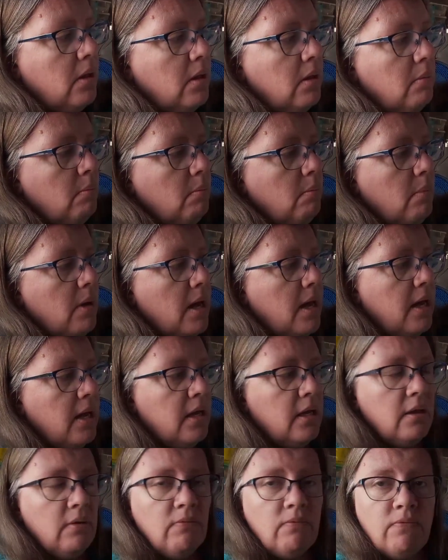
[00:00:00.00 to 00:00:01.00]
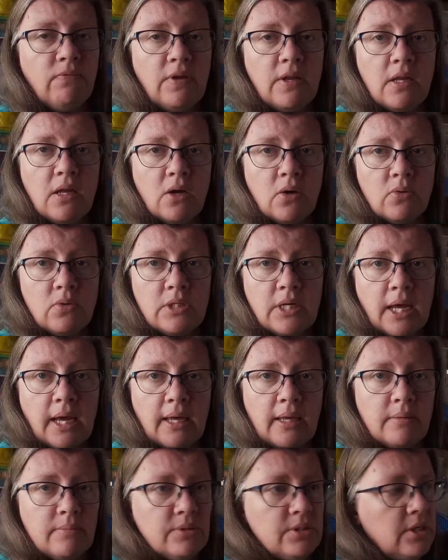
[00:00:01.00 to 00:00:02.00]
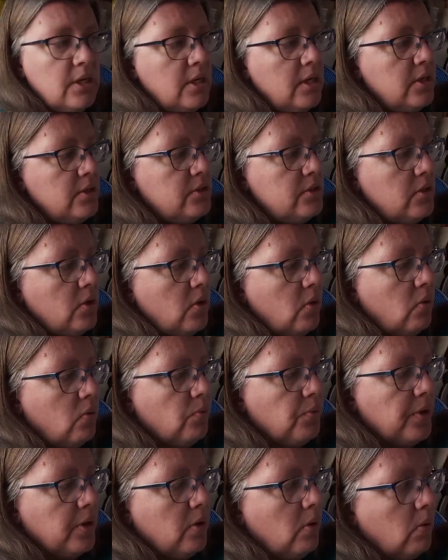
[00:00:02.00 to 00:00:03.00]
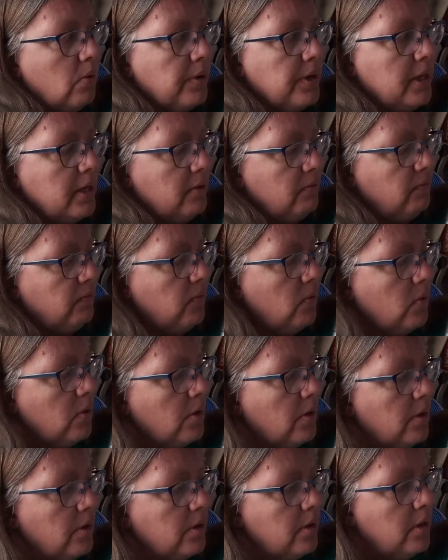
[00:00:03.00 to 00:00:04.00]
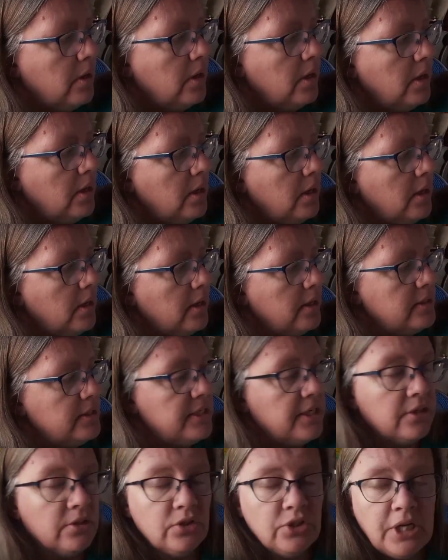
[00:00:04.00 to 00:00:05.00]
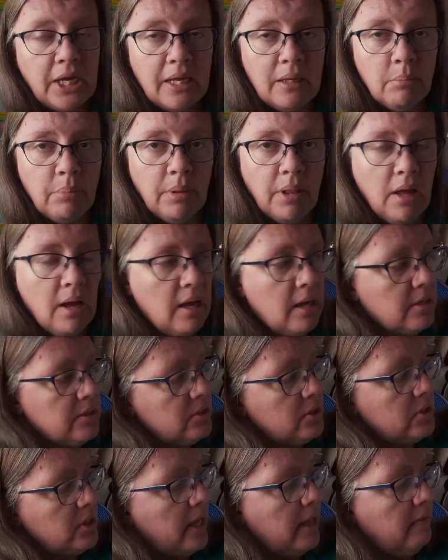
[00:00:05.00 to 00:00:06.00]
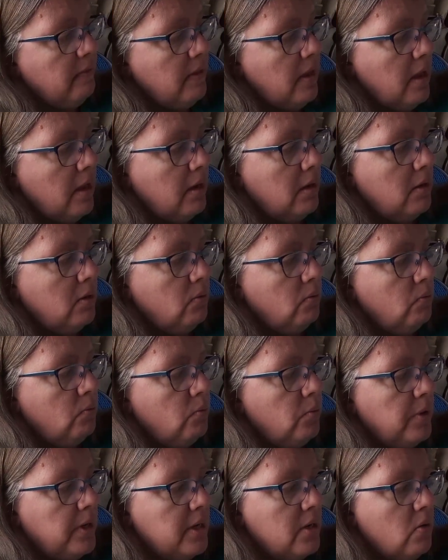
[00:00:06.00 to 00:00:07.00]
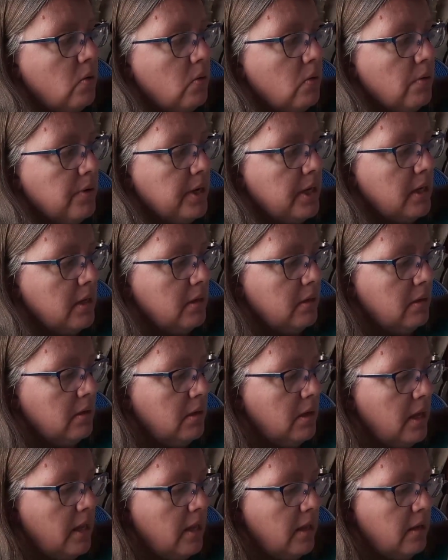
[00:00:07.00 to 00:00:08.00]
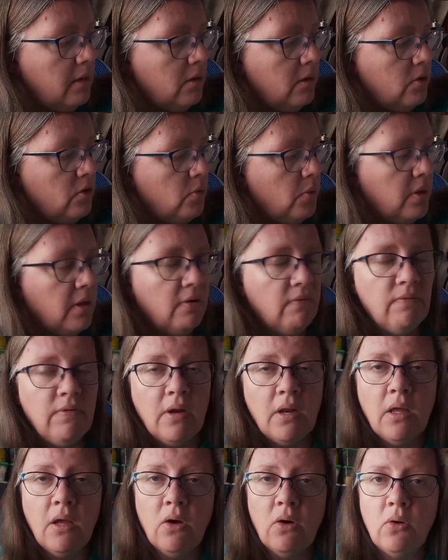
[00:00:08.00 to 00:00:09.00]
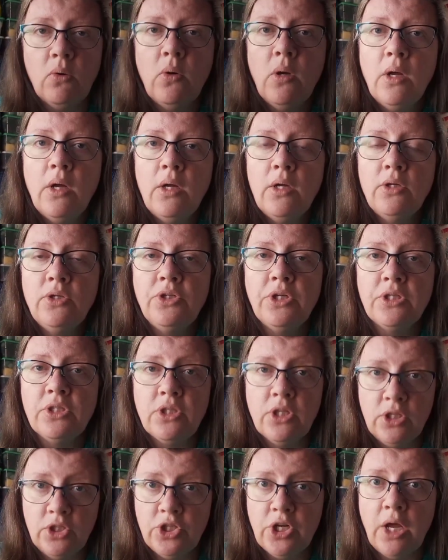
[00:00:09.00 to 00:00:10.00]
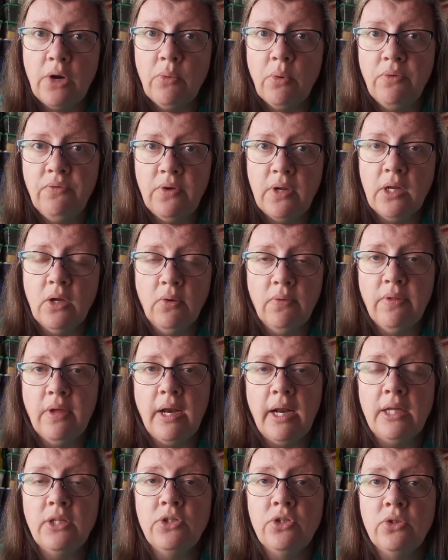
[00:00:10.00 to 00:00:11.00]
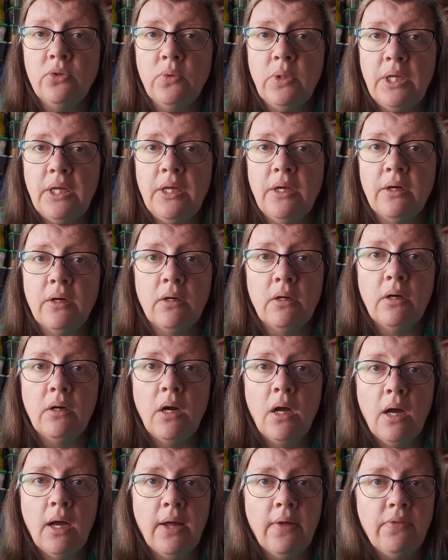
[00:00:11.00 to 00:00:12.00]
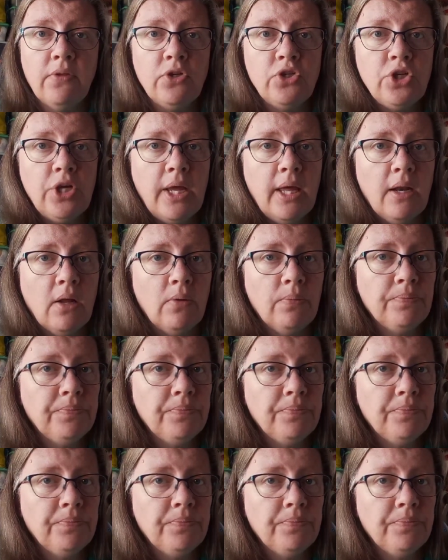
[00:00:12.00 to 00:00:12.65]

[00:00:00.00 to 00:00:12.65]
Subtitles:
my video times, so recording for Dear Jane blocks, and then recording and doing a video, just a general video that I do here on the channel.